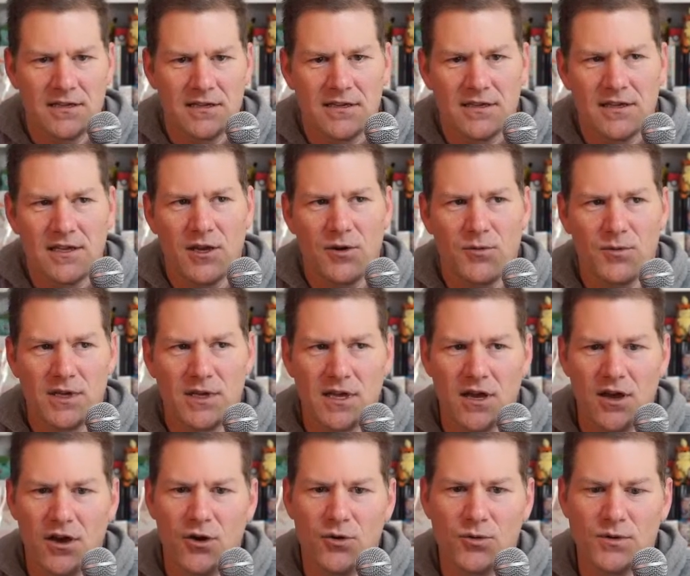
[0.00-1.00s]
Here we
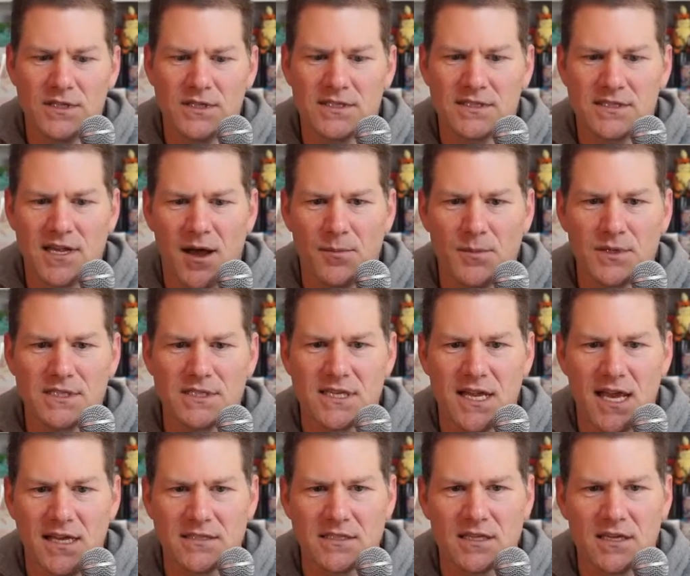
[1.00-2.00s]
go with the
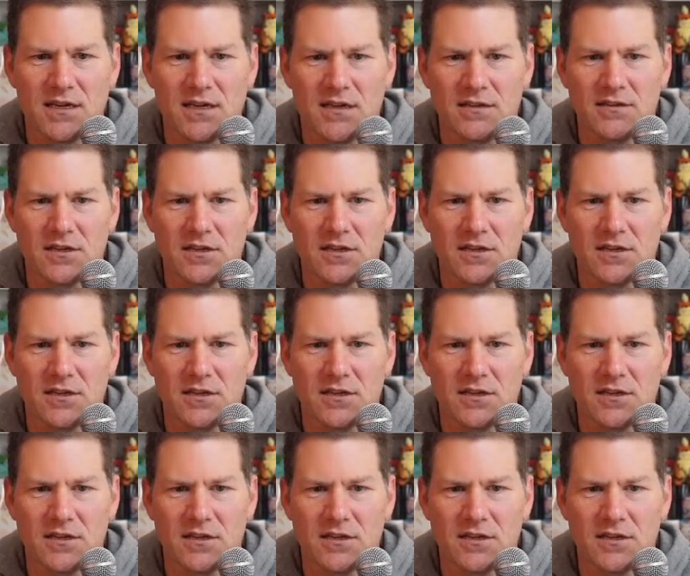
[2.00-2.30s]
Zamazenta.